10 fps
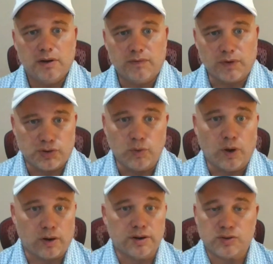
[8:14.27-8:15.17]
for
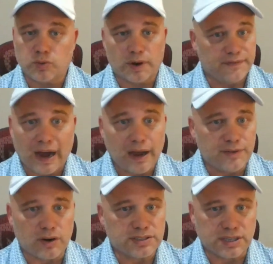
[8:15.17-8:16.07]
225
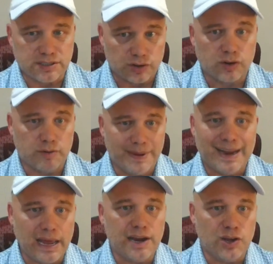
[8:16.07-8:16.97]
yards, because there could be an
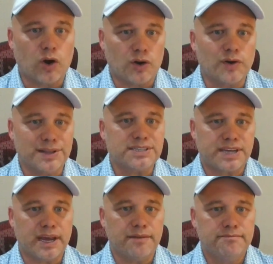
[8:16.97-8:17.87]
80-yarder in this
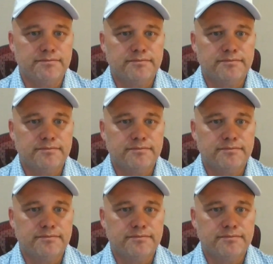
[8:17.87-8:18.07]
game.